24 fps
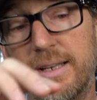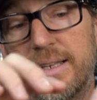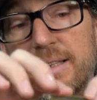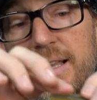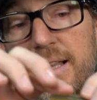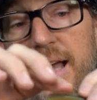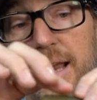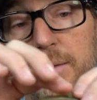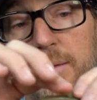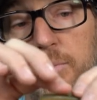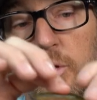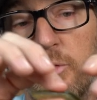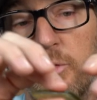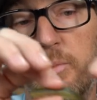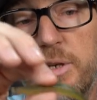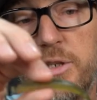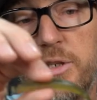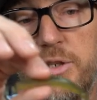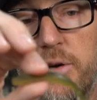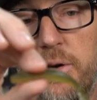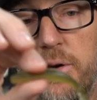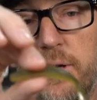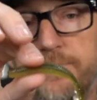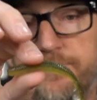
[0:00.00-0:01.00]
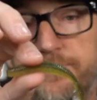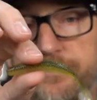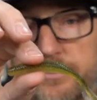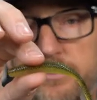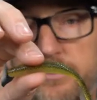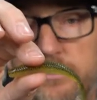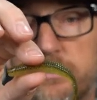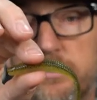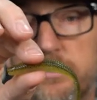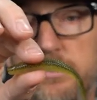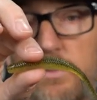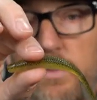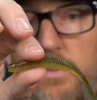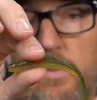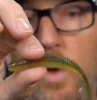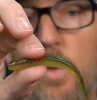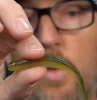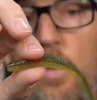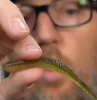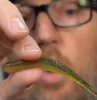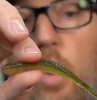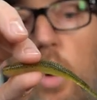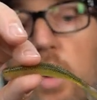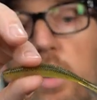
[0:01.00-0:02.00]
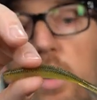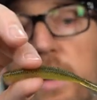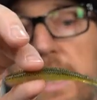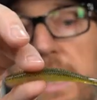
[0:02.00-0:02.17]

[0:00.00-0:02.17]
to side movement to it while